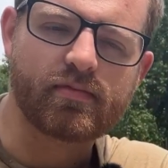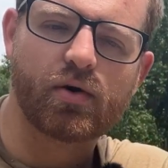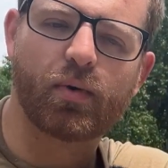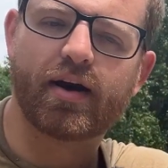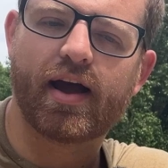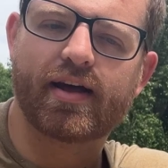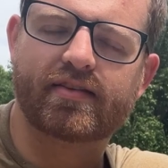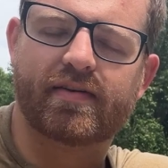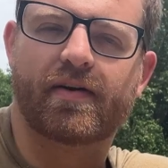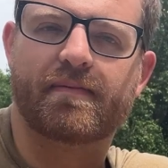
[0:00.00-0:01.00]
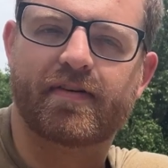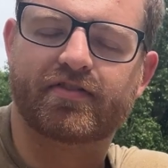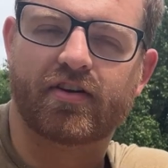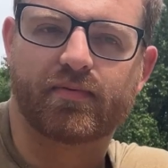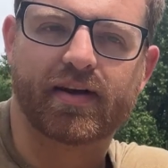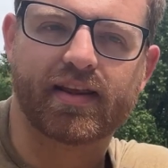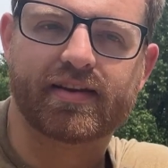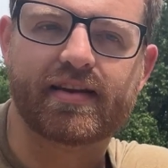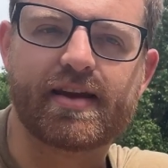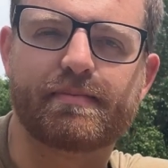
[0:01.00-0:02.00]
Whereas if I'm fishing really
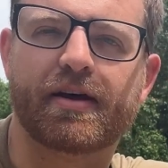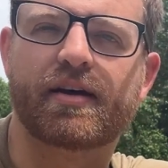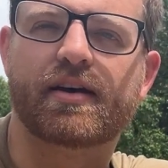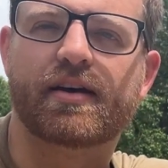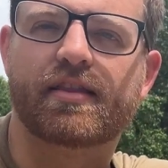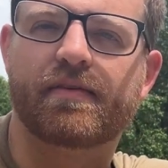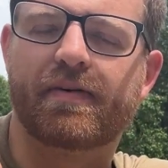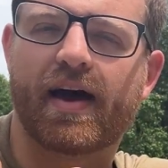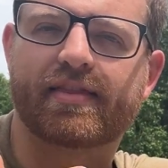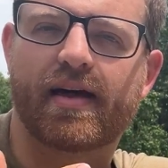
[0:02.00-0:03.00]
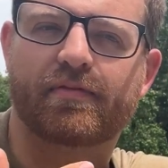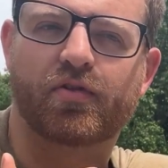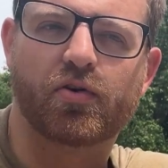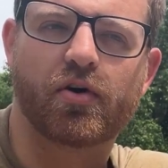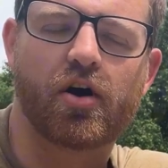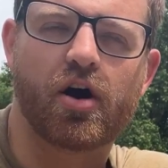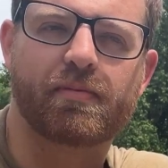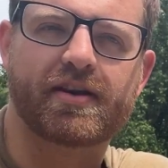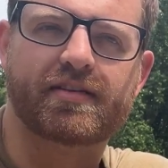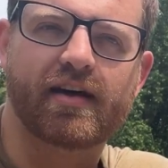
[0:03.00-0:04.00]
deep, the fact that
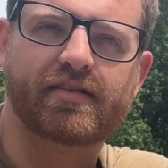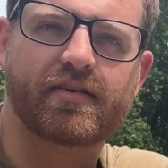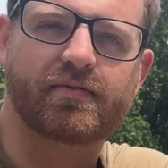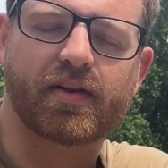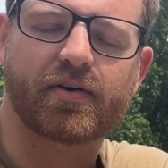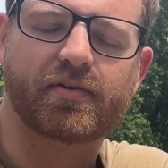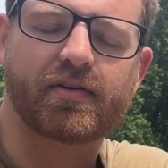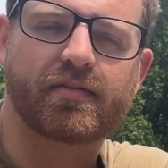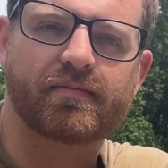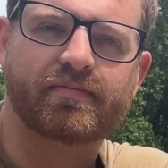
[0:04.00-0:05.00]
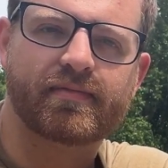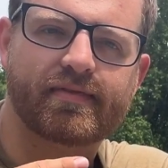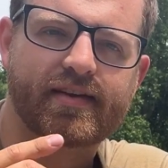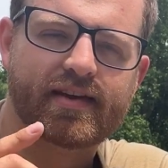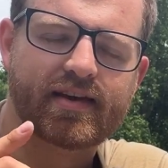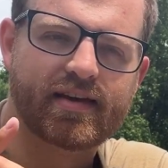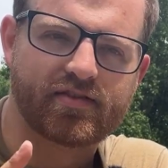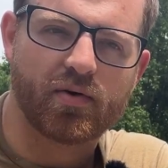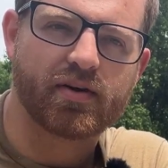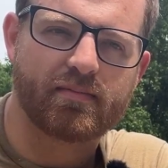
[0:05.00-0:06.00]
fluorocarbon doesn't float is
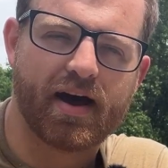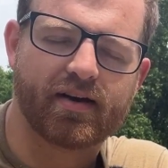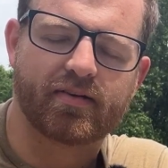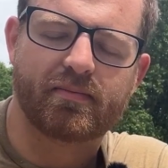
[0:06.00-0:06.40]
going to matter to